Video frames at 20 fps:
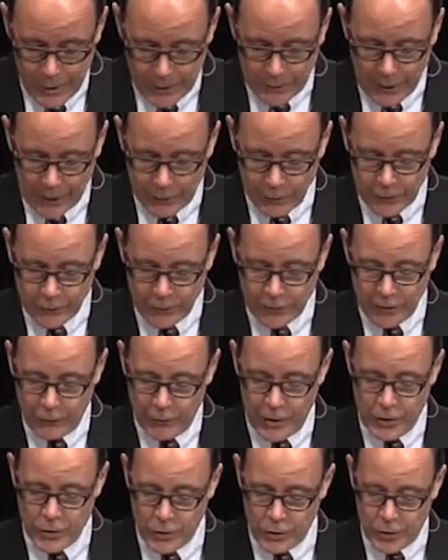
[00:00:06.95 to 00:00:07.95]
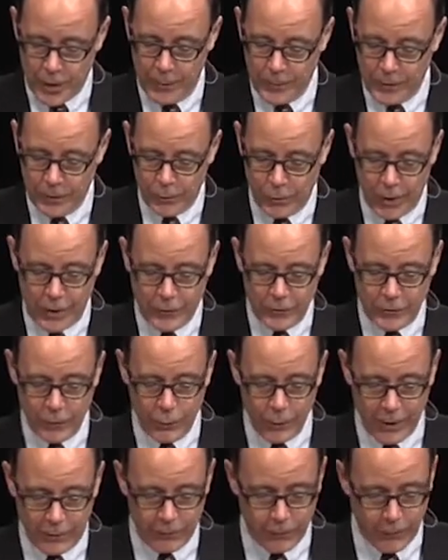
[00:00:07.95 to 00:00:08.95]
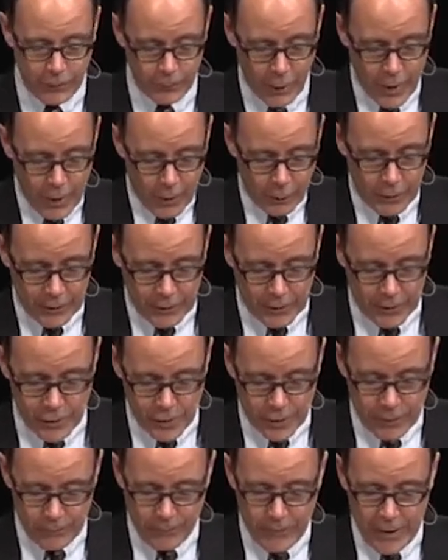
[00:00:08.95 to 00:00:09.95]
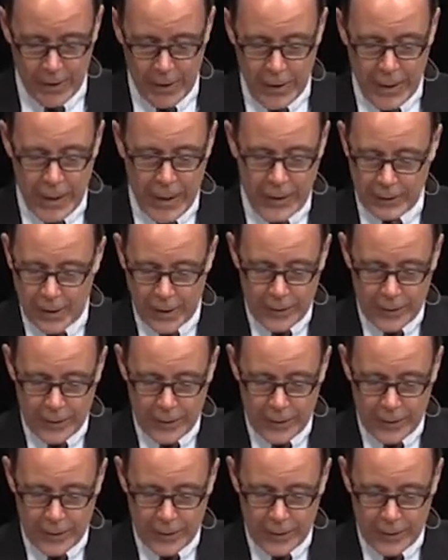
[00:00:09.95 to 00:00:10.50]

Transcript: Not only is salvation coming to Christ and away from religion, and,